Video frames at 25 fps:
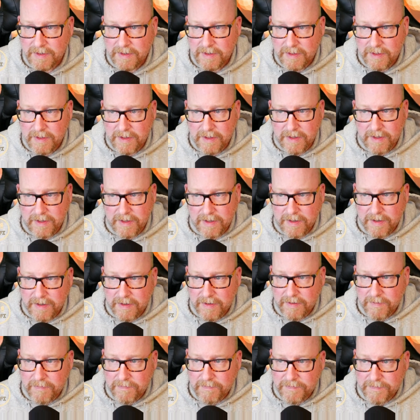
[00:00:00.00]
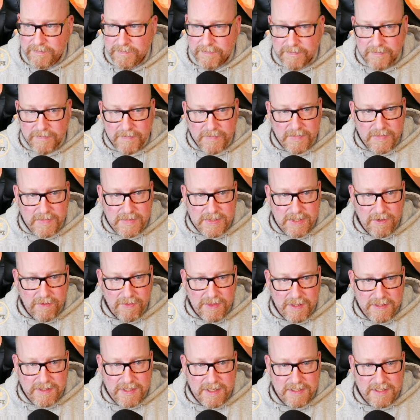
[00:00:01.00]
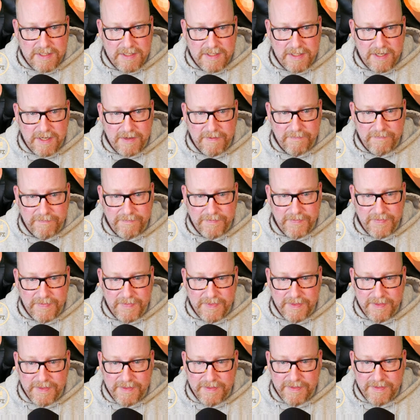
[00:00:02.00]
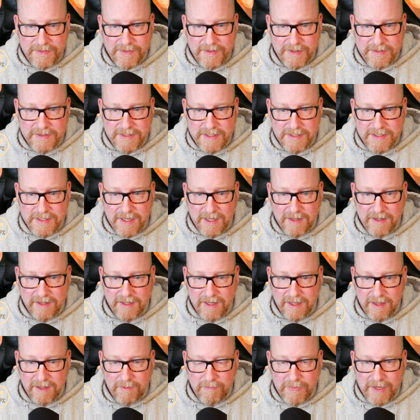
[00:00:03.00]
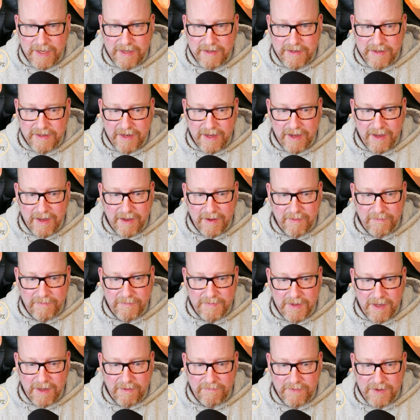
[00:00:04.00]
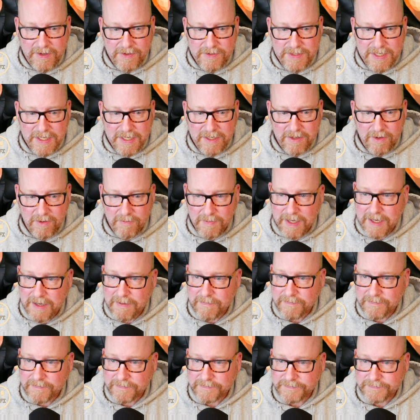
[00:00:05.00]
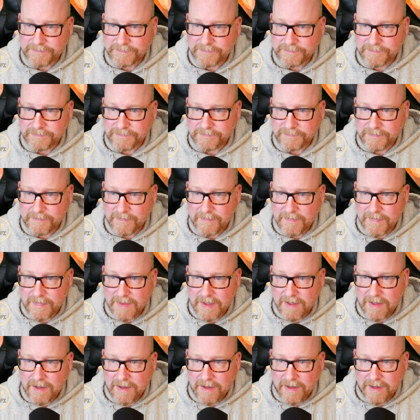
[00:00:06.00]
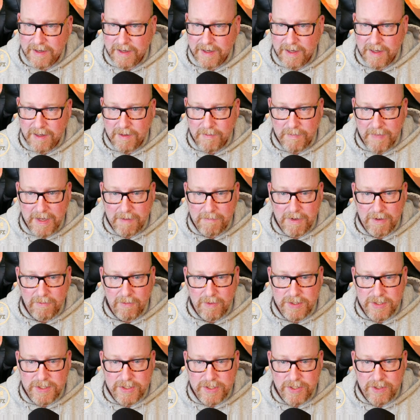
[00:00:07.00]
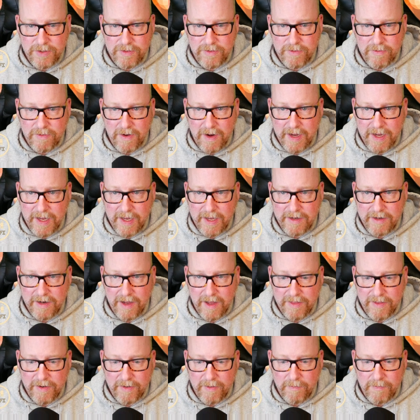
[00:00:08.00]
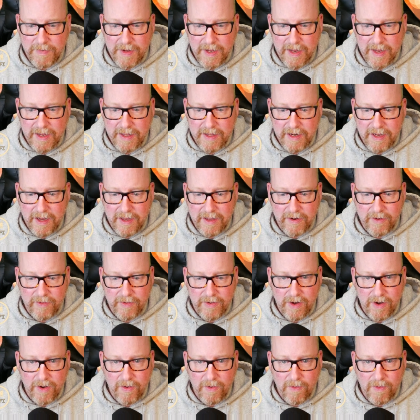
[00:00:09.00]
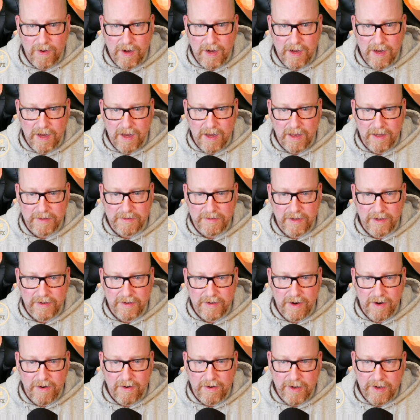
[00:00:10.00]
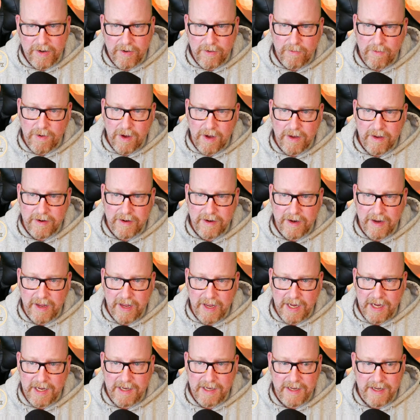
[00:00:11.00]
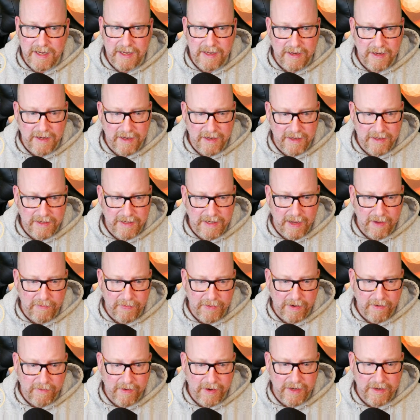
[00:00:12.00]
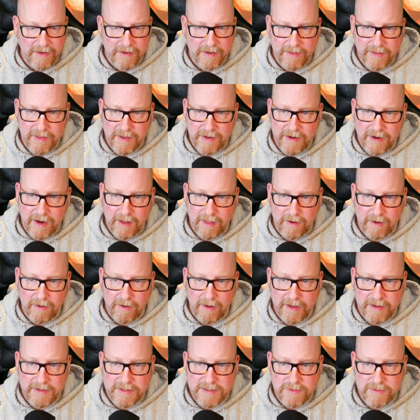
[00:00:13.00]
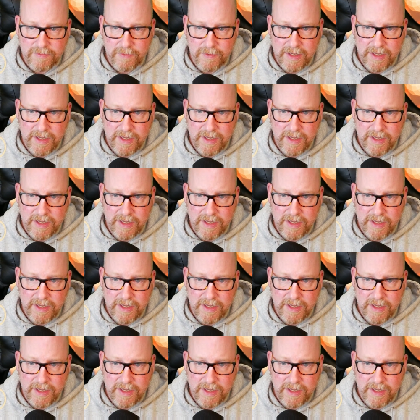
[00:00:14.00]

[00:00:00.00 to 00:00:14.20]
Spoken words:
So this is a little bit confusing to me. Maybe we should try another band. I don't know, Anton, are you on 80 down there in the Netherlands?